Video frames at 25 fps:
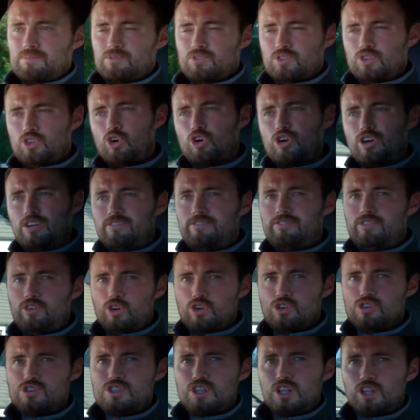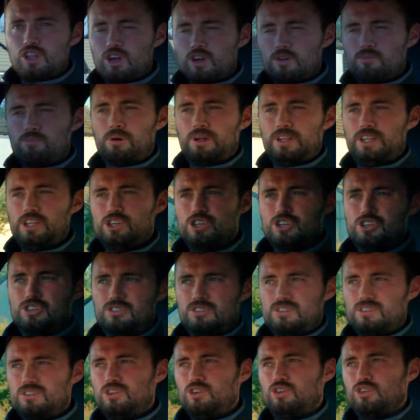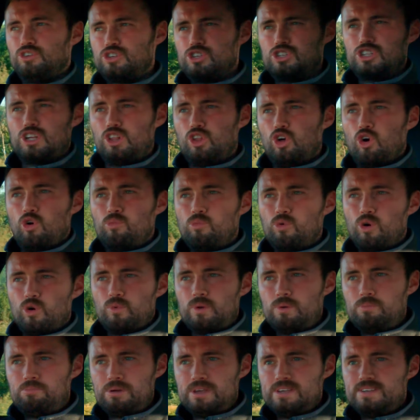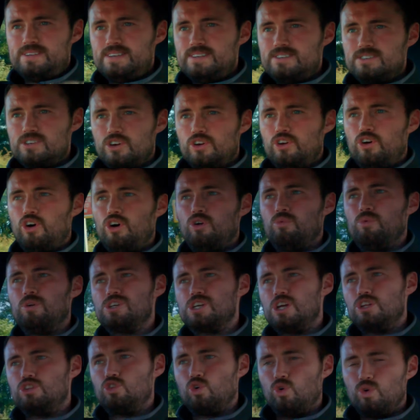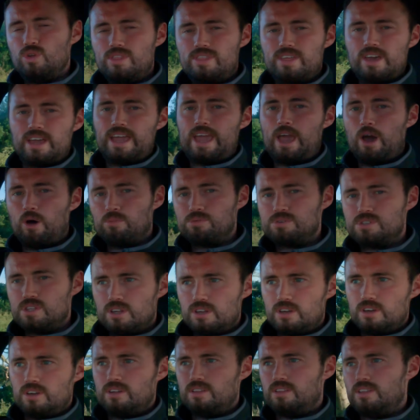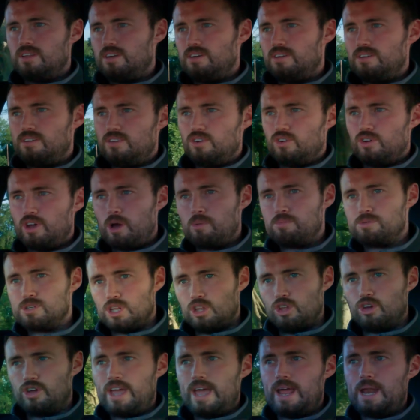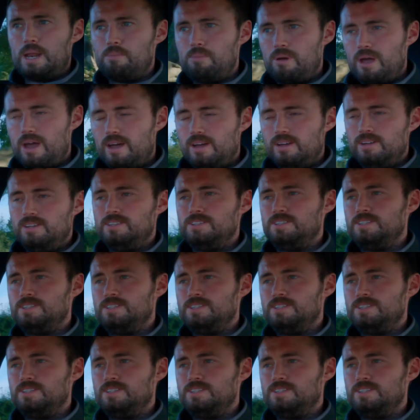not confuse the look, but they just, you know, there's just a lot more wee pieces going on, which I don't think helps helps it look any better.